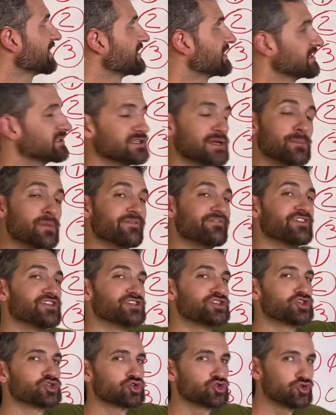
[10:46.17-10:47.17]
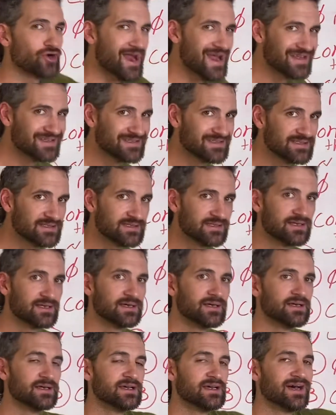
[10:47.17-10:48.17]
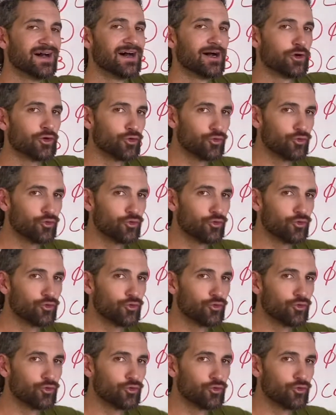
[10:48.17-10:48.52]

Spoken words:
some of the trends or